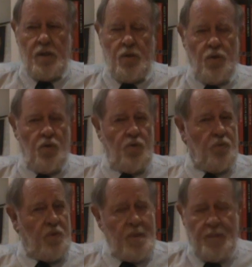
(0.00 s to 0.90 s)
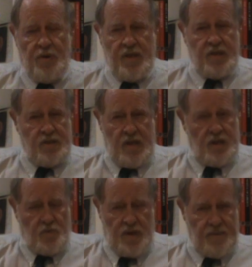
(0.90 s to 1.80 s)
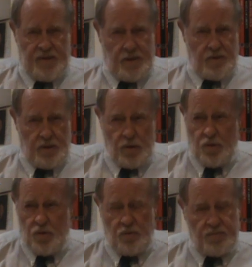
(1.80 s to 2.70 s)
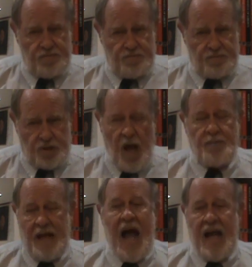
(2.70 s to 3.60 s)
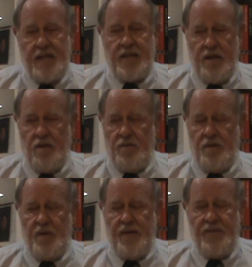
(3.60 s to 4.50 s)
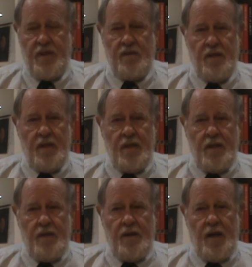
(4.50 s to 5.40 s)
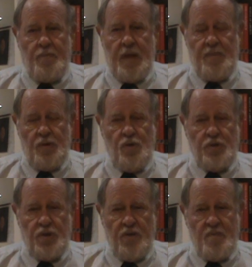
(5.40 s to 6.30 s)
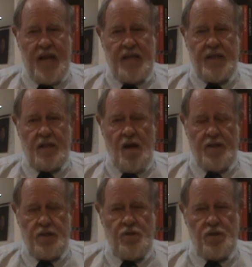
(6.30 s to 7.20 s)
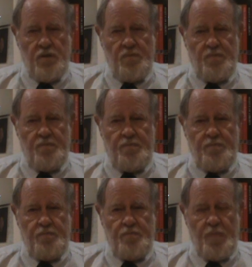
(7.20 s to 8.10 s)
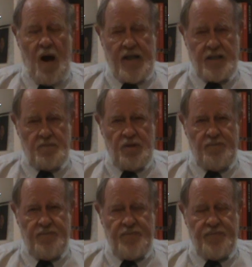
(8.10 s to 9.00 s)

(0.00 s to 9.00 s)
who, remember, is one of the 2 top guys here, one of the people who sort of made the constitutional possible,